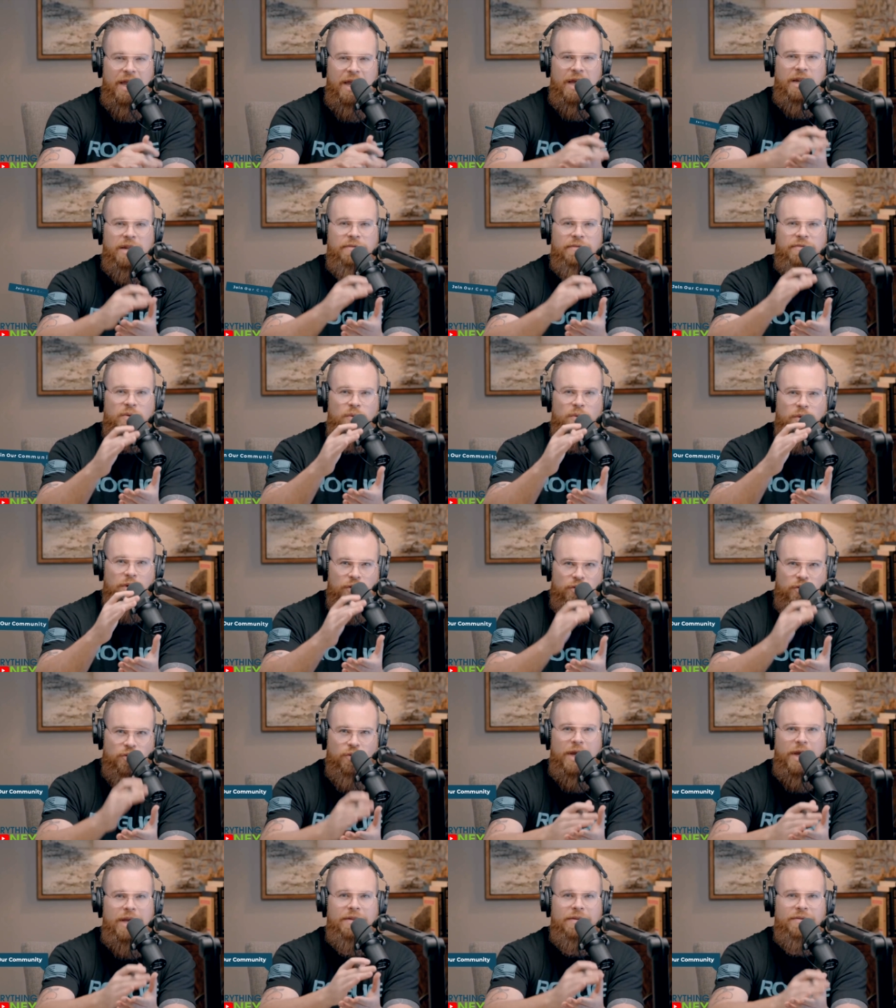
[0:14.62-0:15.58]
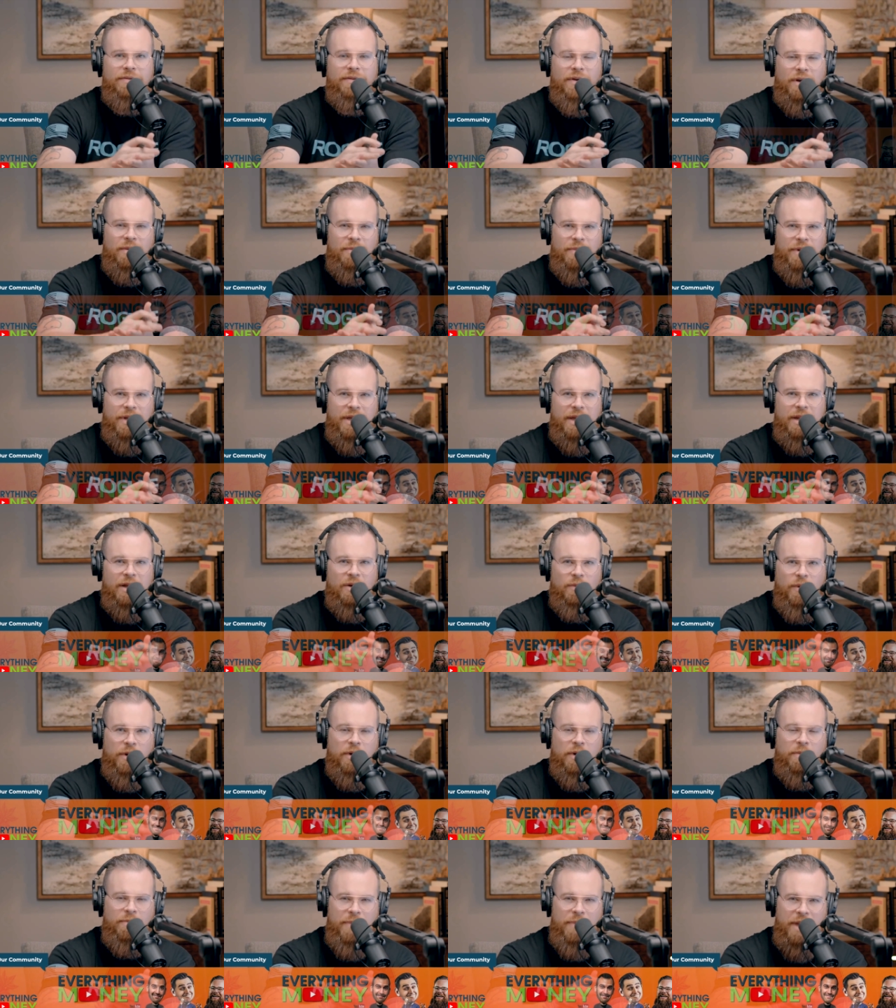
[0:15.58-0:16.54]
And if you want to trade this company at a
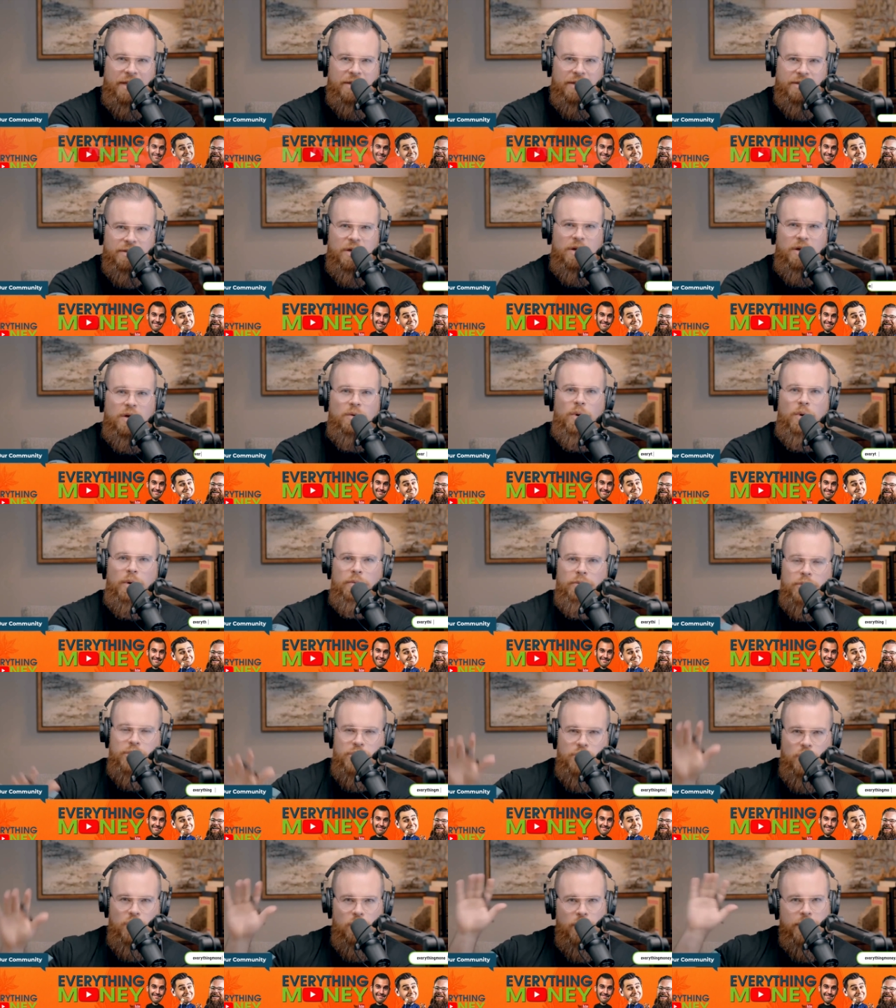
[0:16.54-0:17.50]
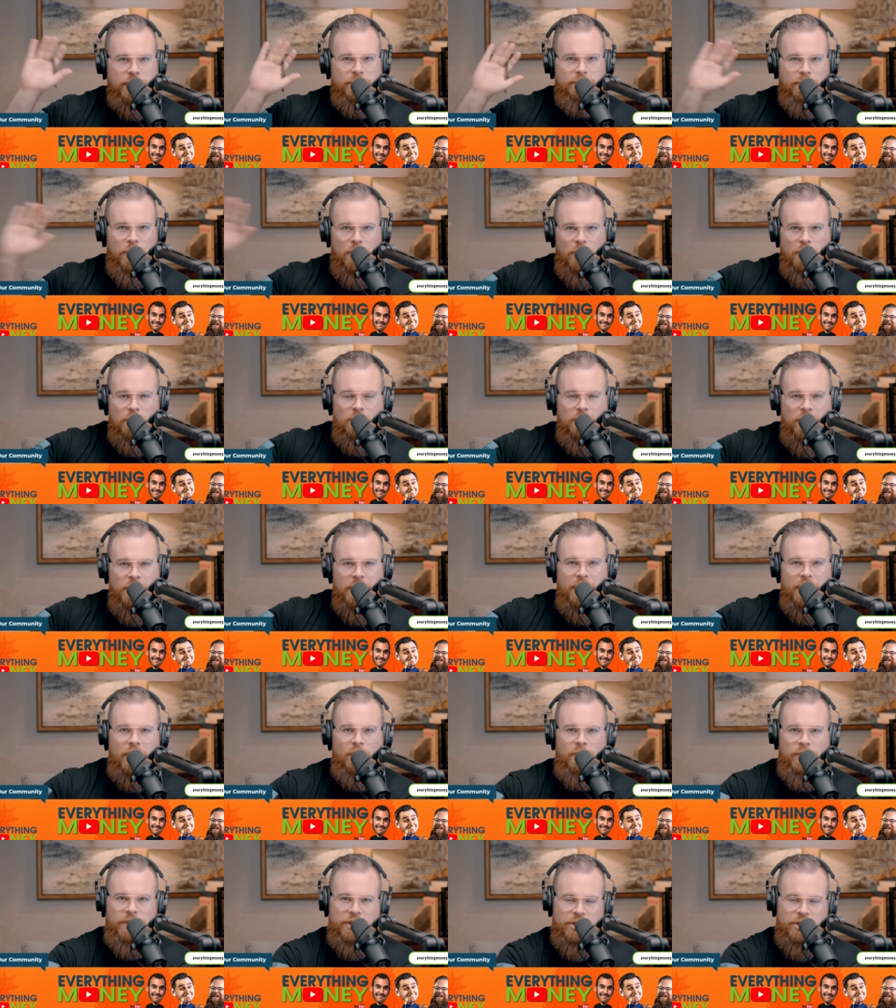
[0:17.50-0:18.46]
quicker pace, we will join Mo
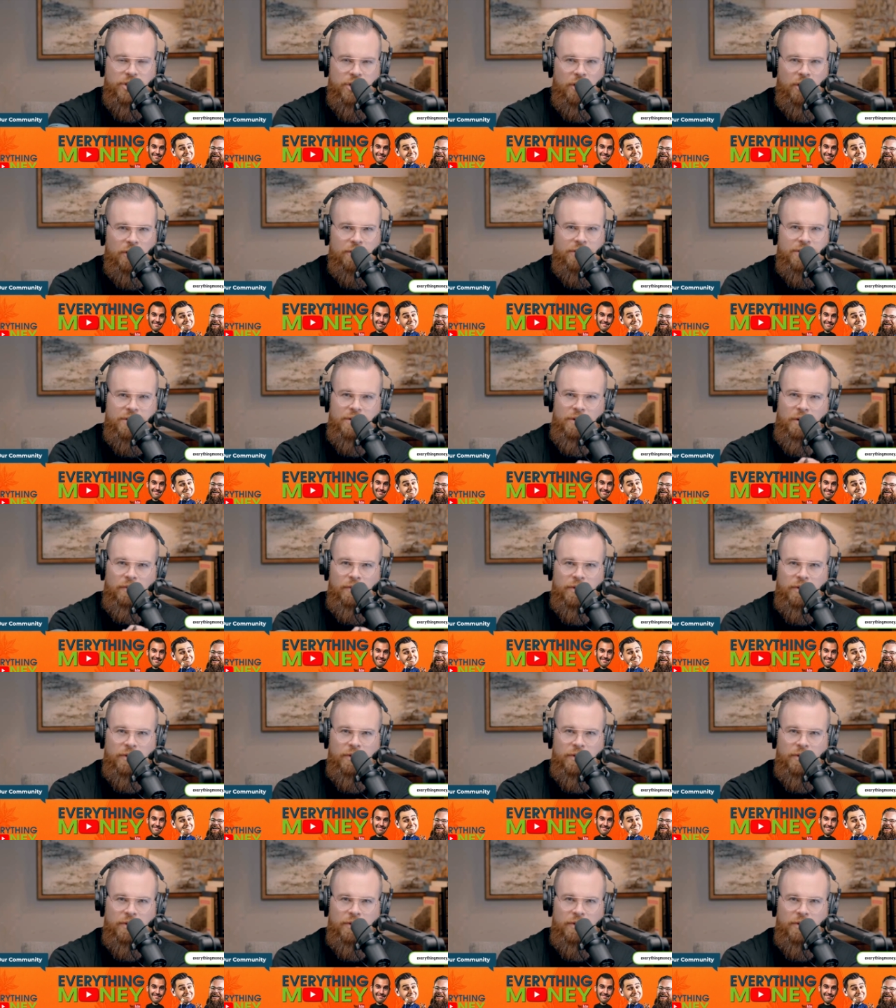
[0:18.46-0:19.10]
with the charts and all